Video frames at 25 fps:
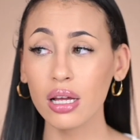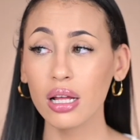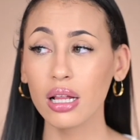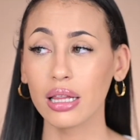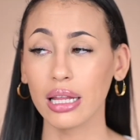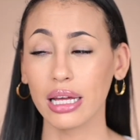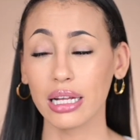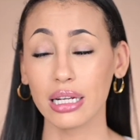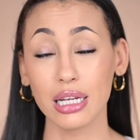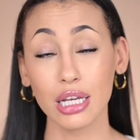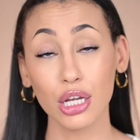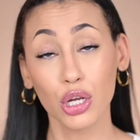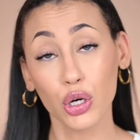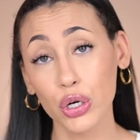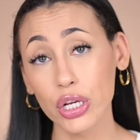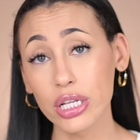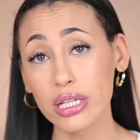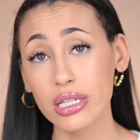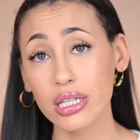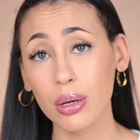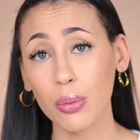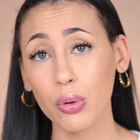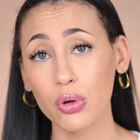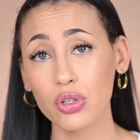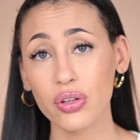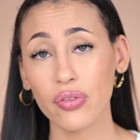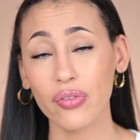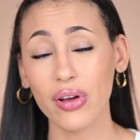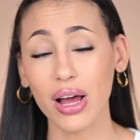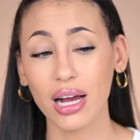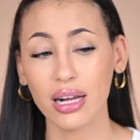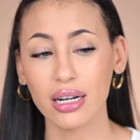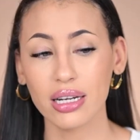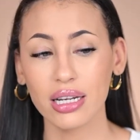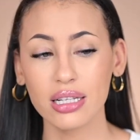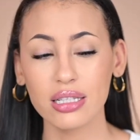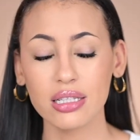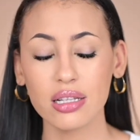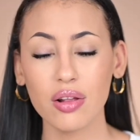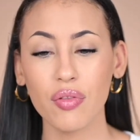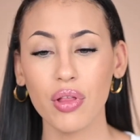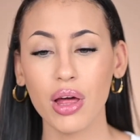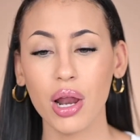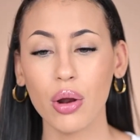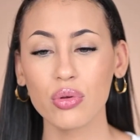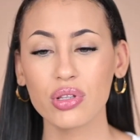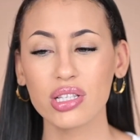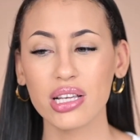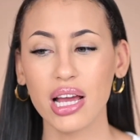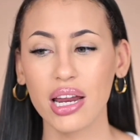like decrease the amount of acne and stuff that I
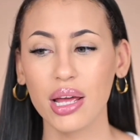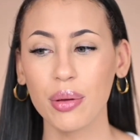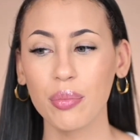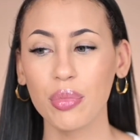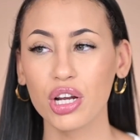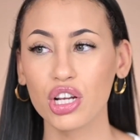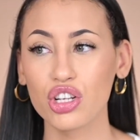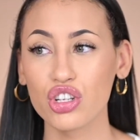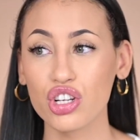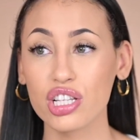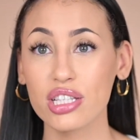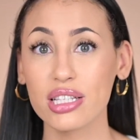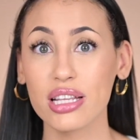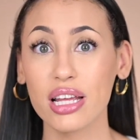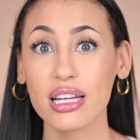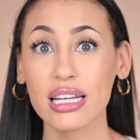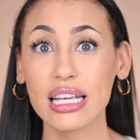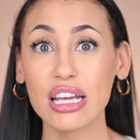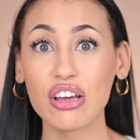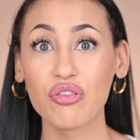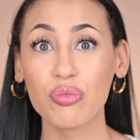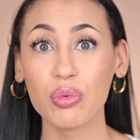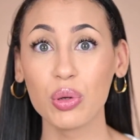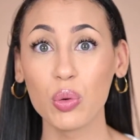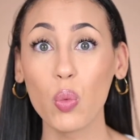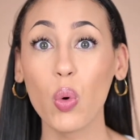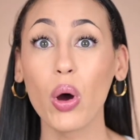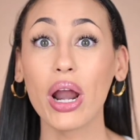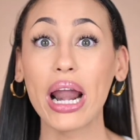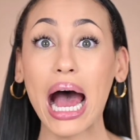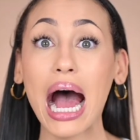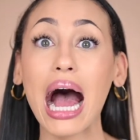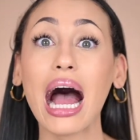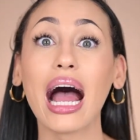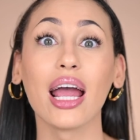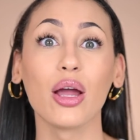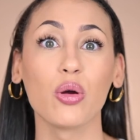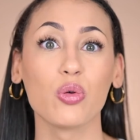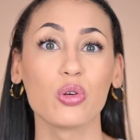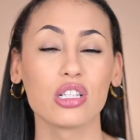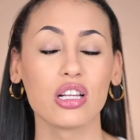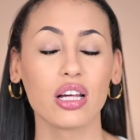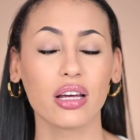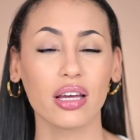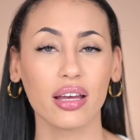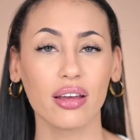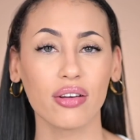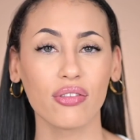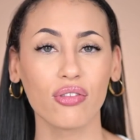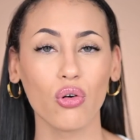was getting, but it just didn't give me what I was
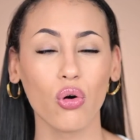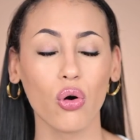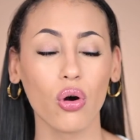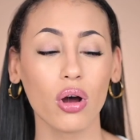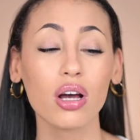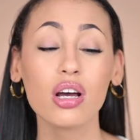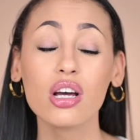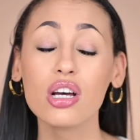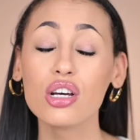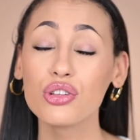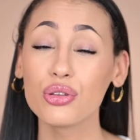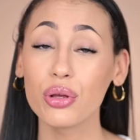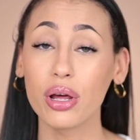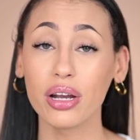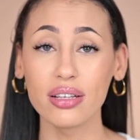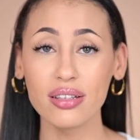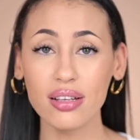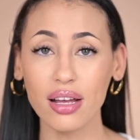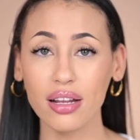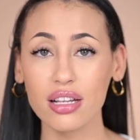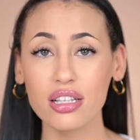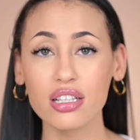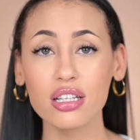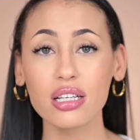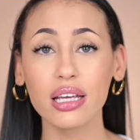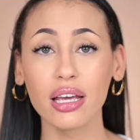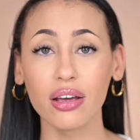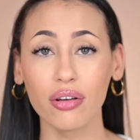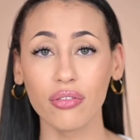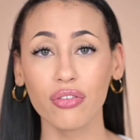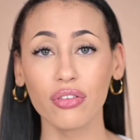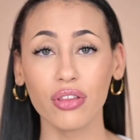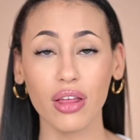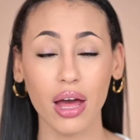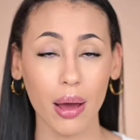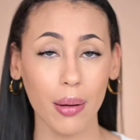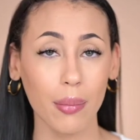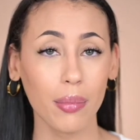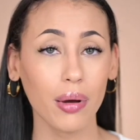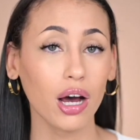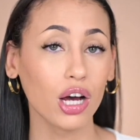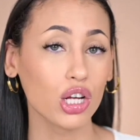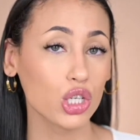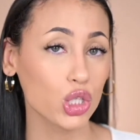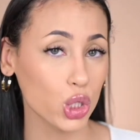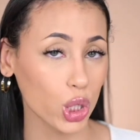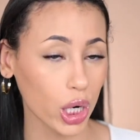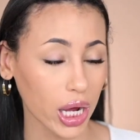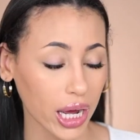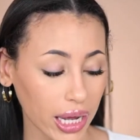looking for. So I decided to give them a
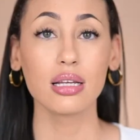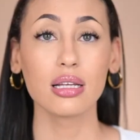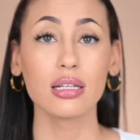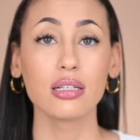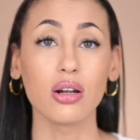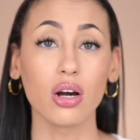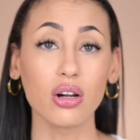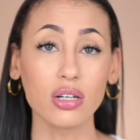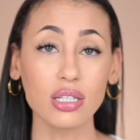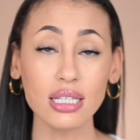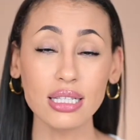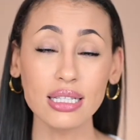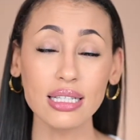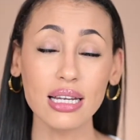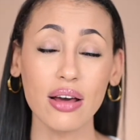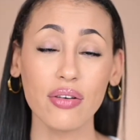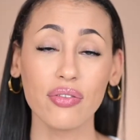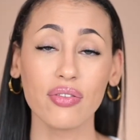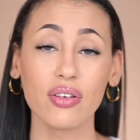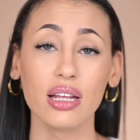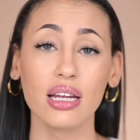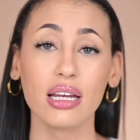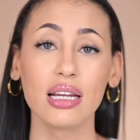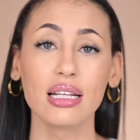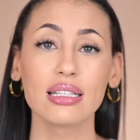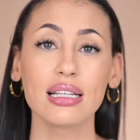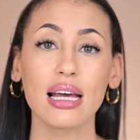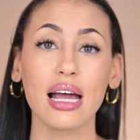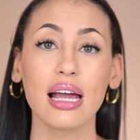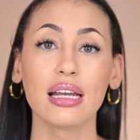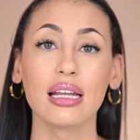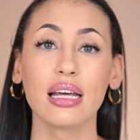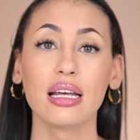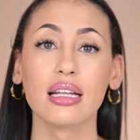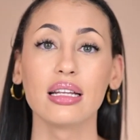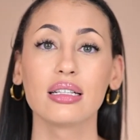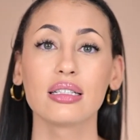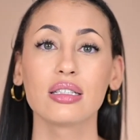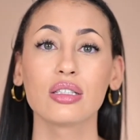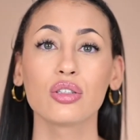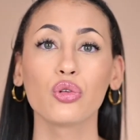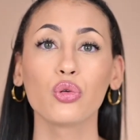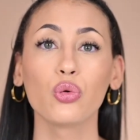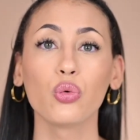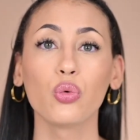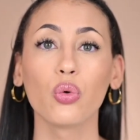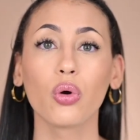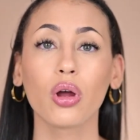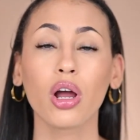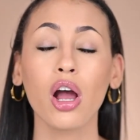try. Dr. Stephanie decided
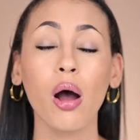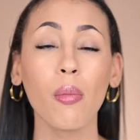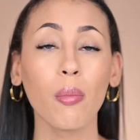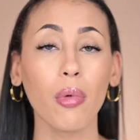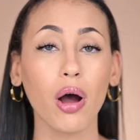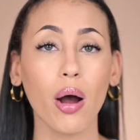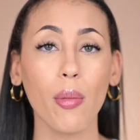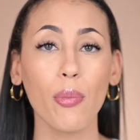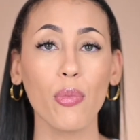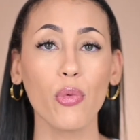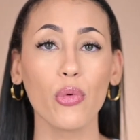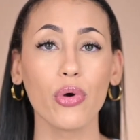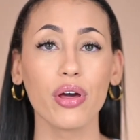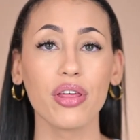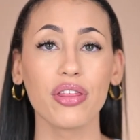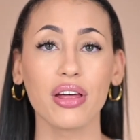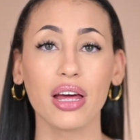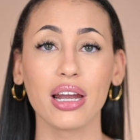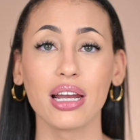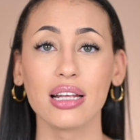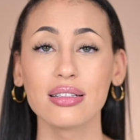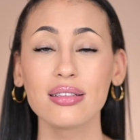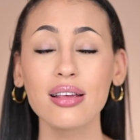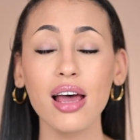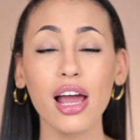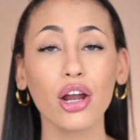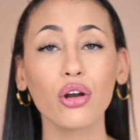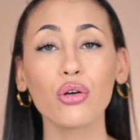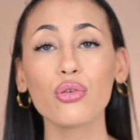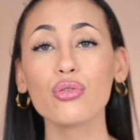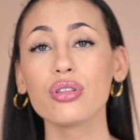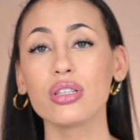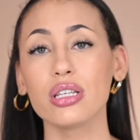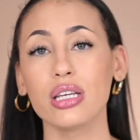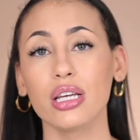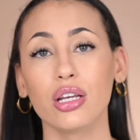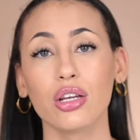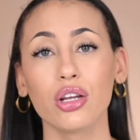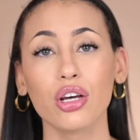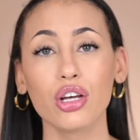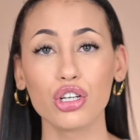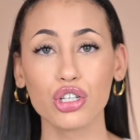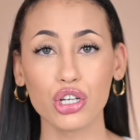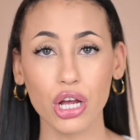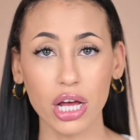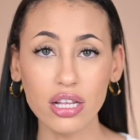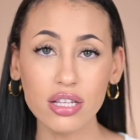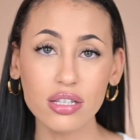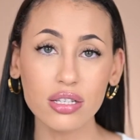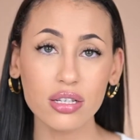to come up with an entire routine
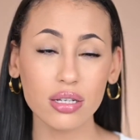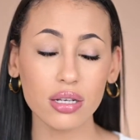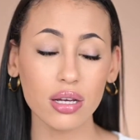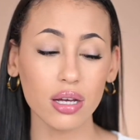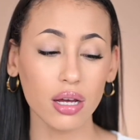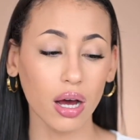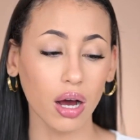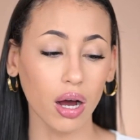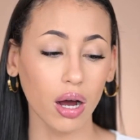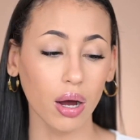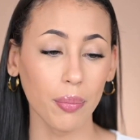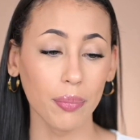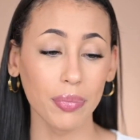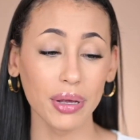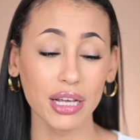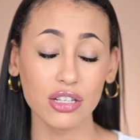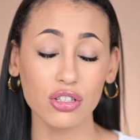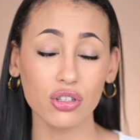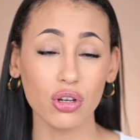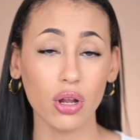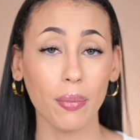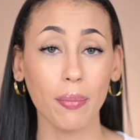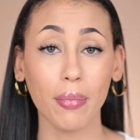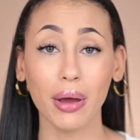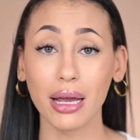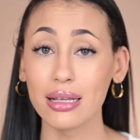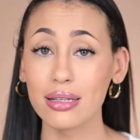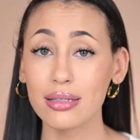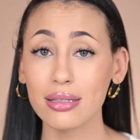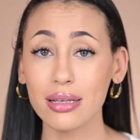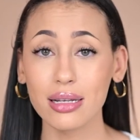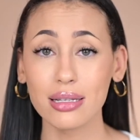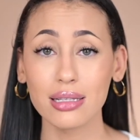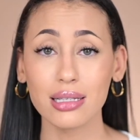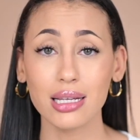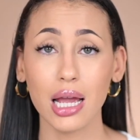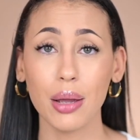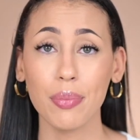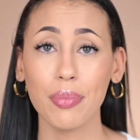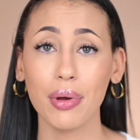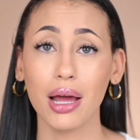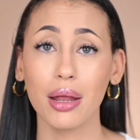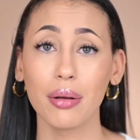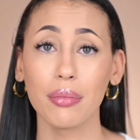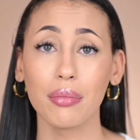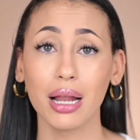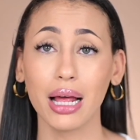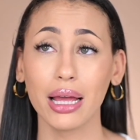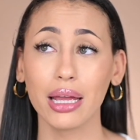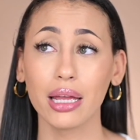just based on my skin type and
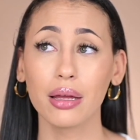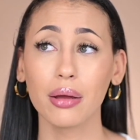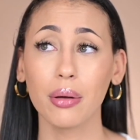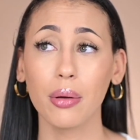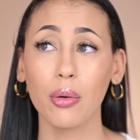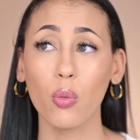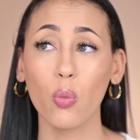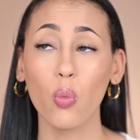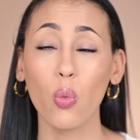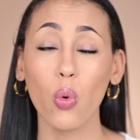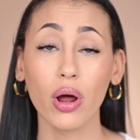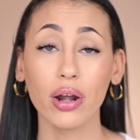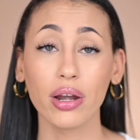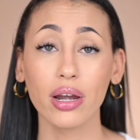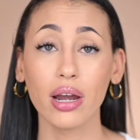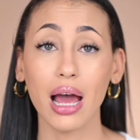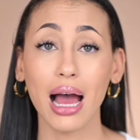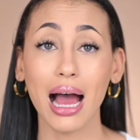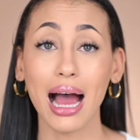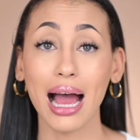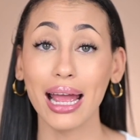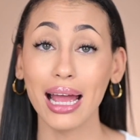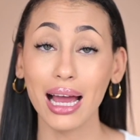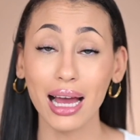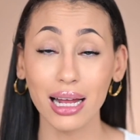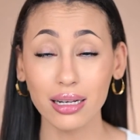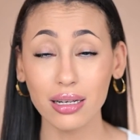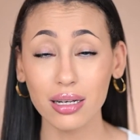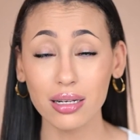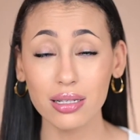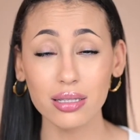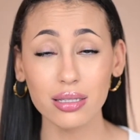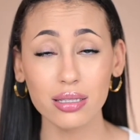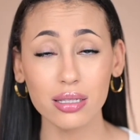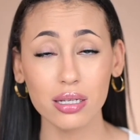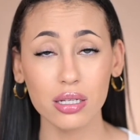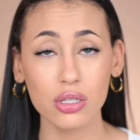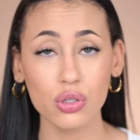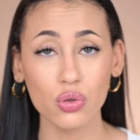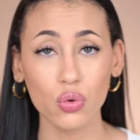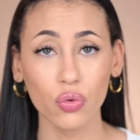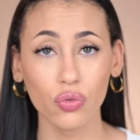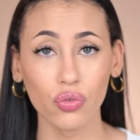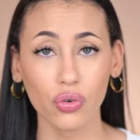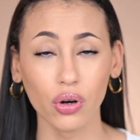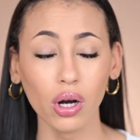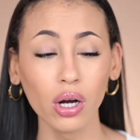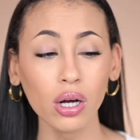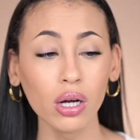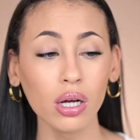like what I had concerns
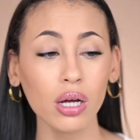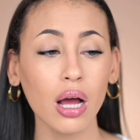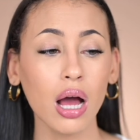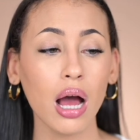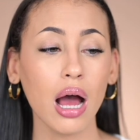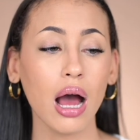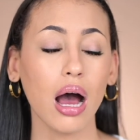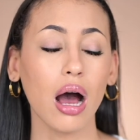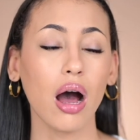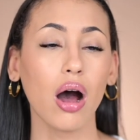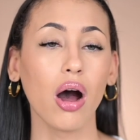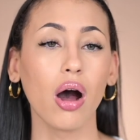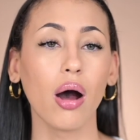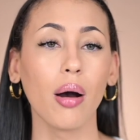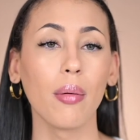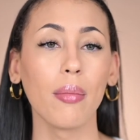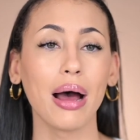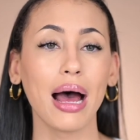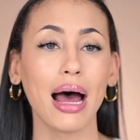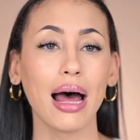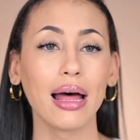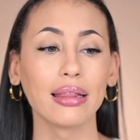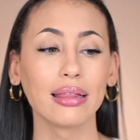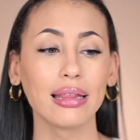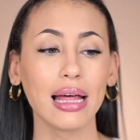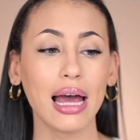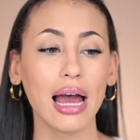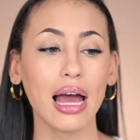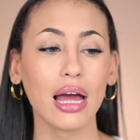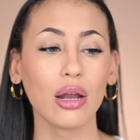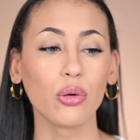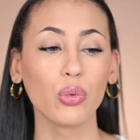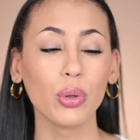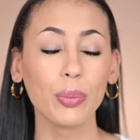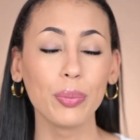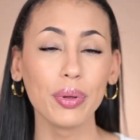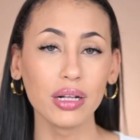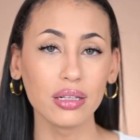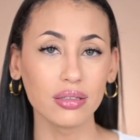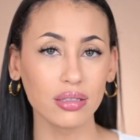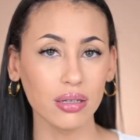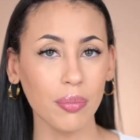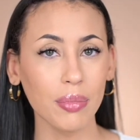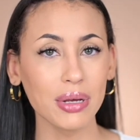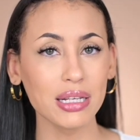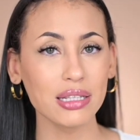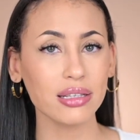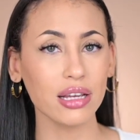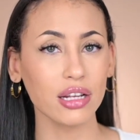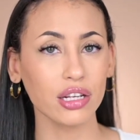over. And then we built up my
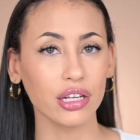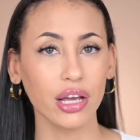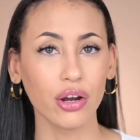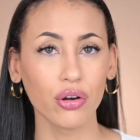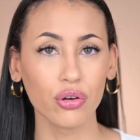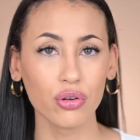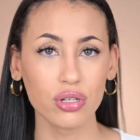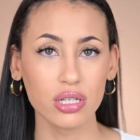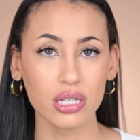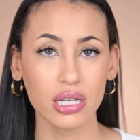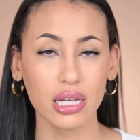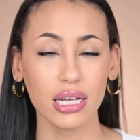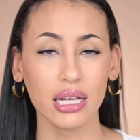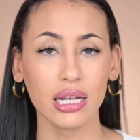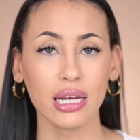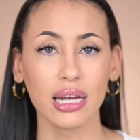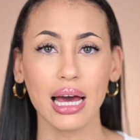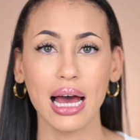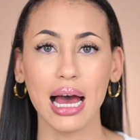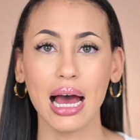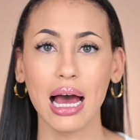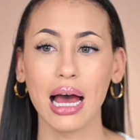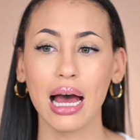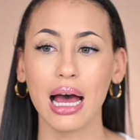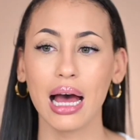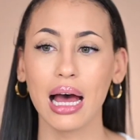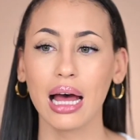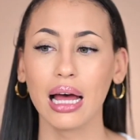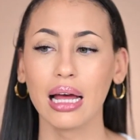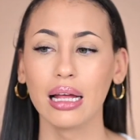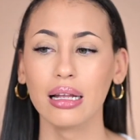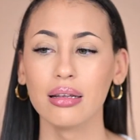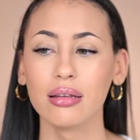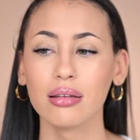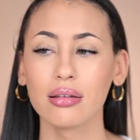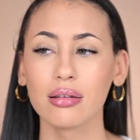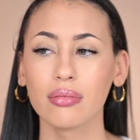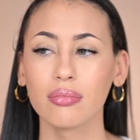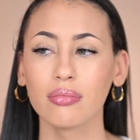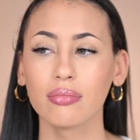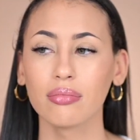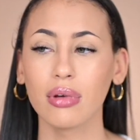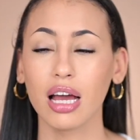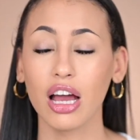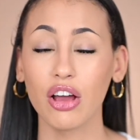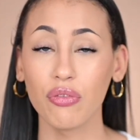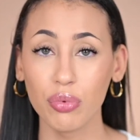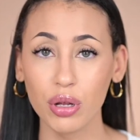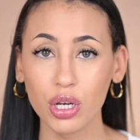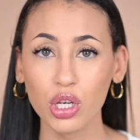skincare routine, and
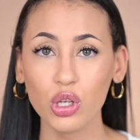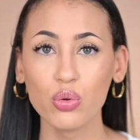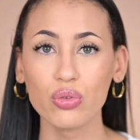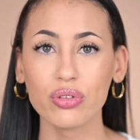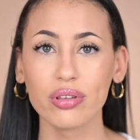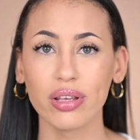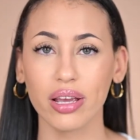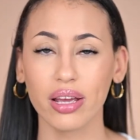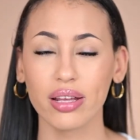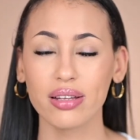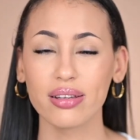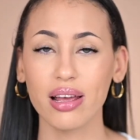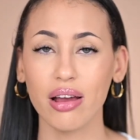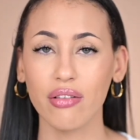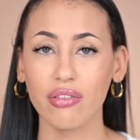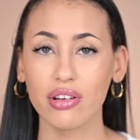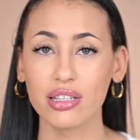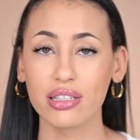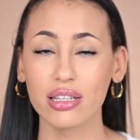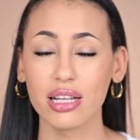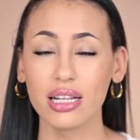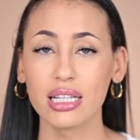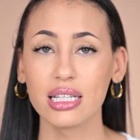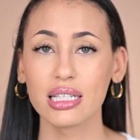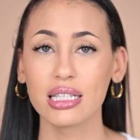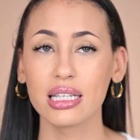I've been using it ever since,